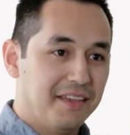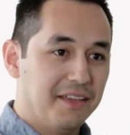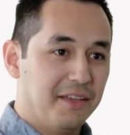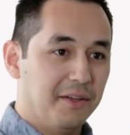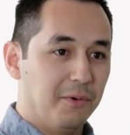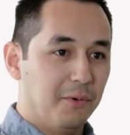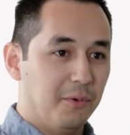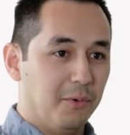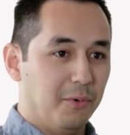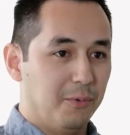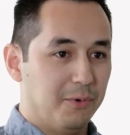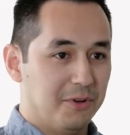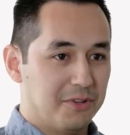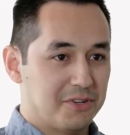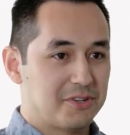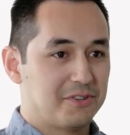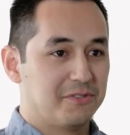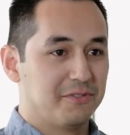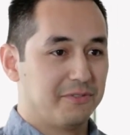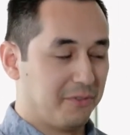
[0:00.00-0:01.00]
Uh, yeah.
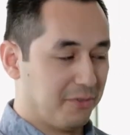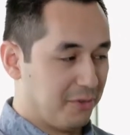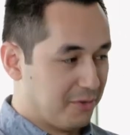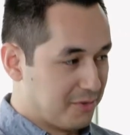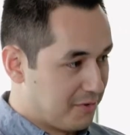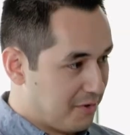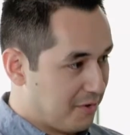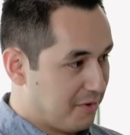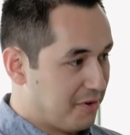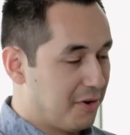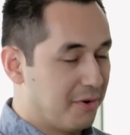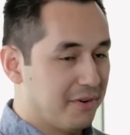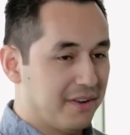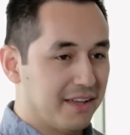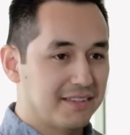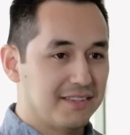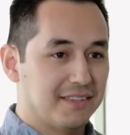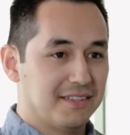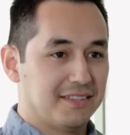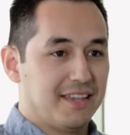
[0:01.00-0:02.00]
which, for those who don't know, an
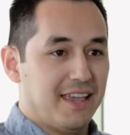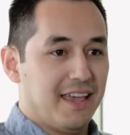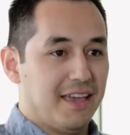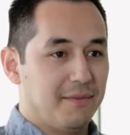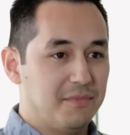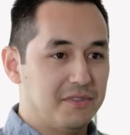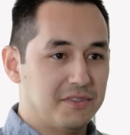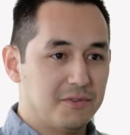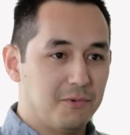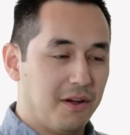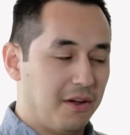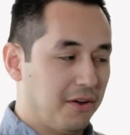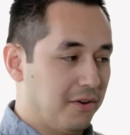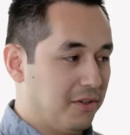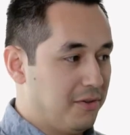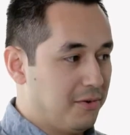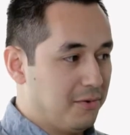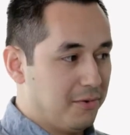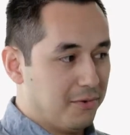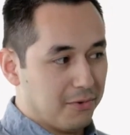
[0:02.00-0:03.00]
exit scam is where
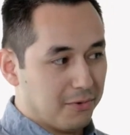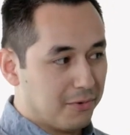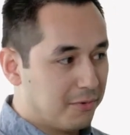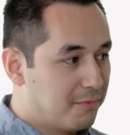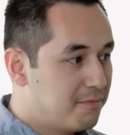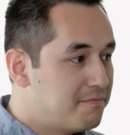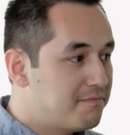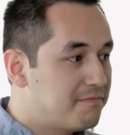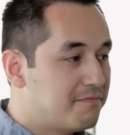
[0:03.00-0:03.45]
you